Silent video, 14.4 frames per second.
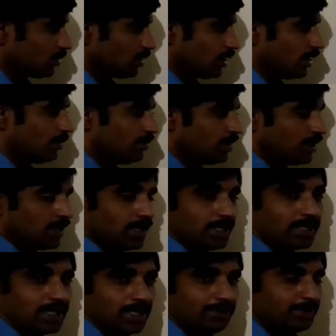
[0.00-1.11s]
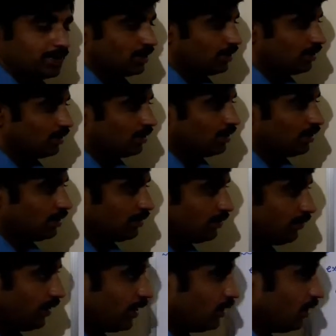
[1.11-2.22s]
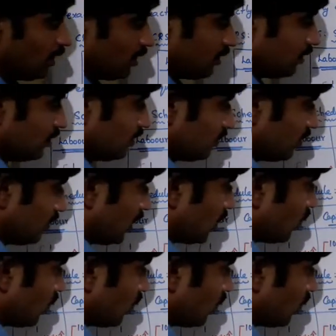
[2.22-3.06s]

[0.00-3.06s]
labor and capital. When the